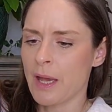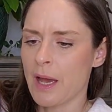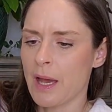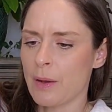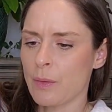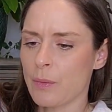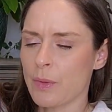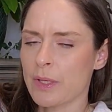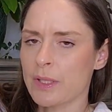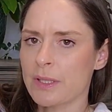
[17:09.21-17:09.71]
I
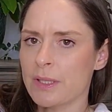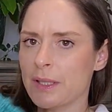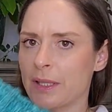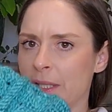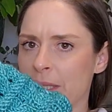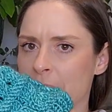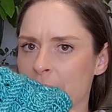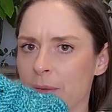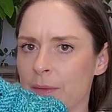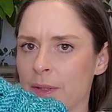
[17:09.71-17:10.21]
went
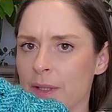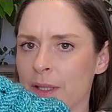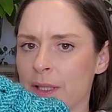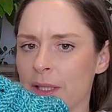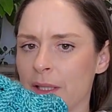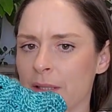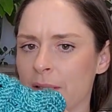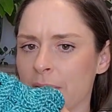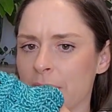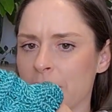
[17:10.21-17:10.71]
down the
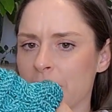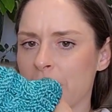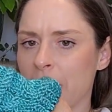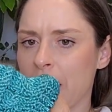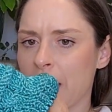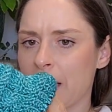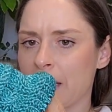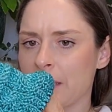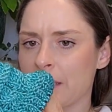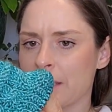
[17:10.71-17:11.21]
needle
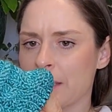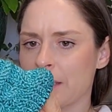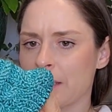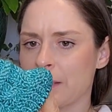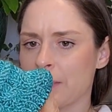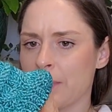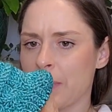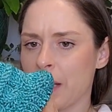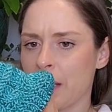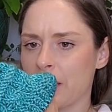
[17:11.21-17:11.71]
size at
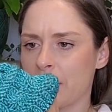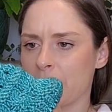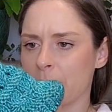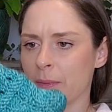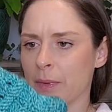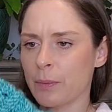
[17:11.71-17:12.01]
the bottom.